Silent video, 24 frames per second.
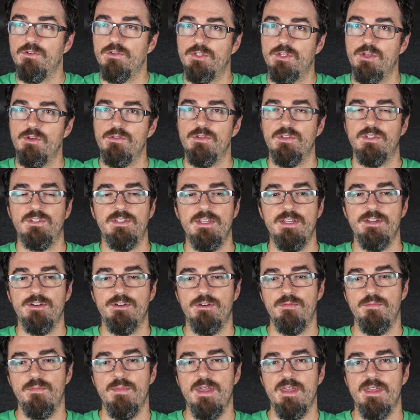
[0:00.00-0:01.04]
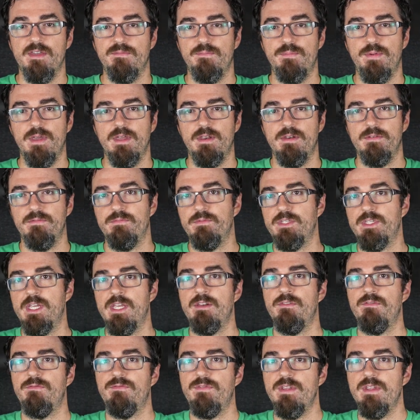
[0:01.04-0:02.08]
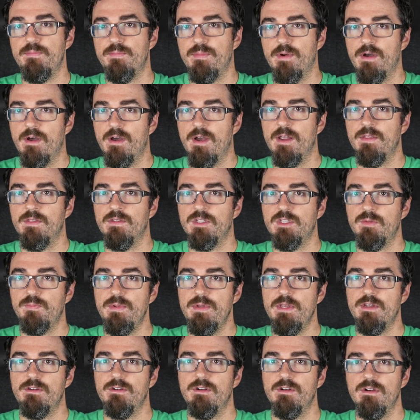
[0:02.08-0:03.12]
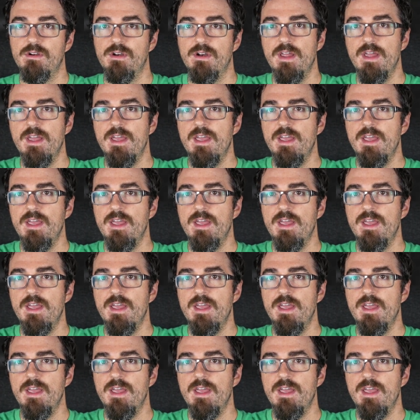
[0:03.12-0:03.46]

So the singer may have been 10 feet behind the speaker,